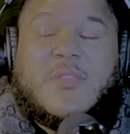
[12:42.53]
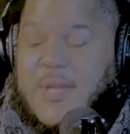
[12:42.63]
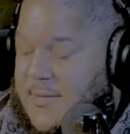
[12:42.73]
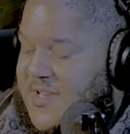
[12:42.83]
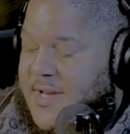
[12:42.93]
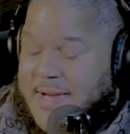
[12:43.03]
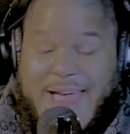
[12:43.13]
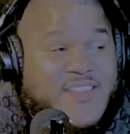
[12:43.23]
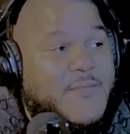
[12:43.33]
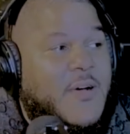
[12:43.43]
Let me check.
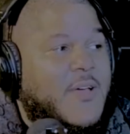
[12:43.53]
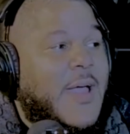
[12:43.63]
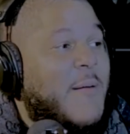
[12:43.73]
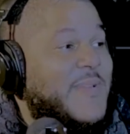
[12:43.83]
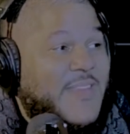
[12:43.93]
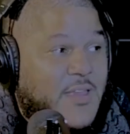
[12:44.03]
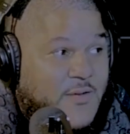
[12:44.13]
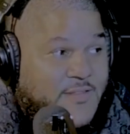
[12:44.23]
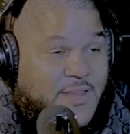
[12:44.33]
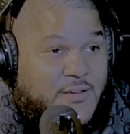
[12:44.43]
I'm going to tell you
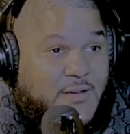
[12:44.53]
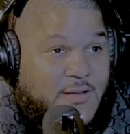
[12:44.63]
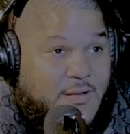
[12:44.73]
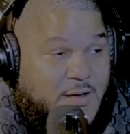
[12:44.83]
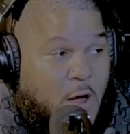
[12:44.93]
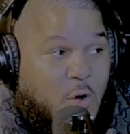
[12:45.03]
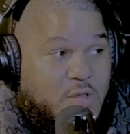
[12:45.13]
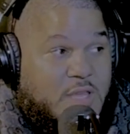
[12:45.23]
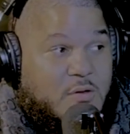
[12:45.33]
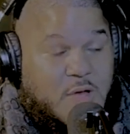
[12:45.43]
a secret.
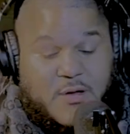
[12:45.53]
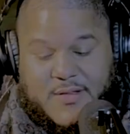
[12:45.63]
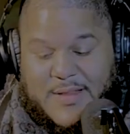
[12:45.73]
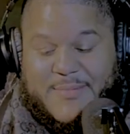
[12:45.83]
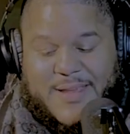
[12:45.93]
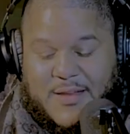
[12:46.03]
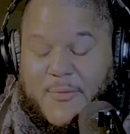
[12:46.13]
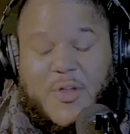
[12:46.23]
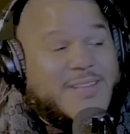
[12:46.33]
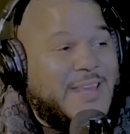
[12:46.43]
Only you know this. I'm telling you, I'm
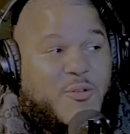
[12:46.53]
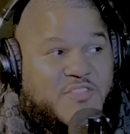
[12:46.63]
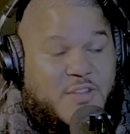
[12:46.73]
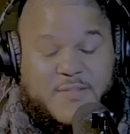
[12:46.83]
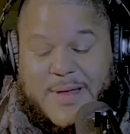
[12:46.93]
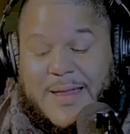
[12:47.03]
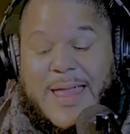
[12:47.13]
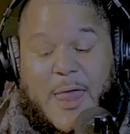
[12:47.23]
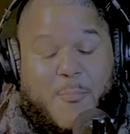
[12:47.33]
only going to tell shit on this podcast.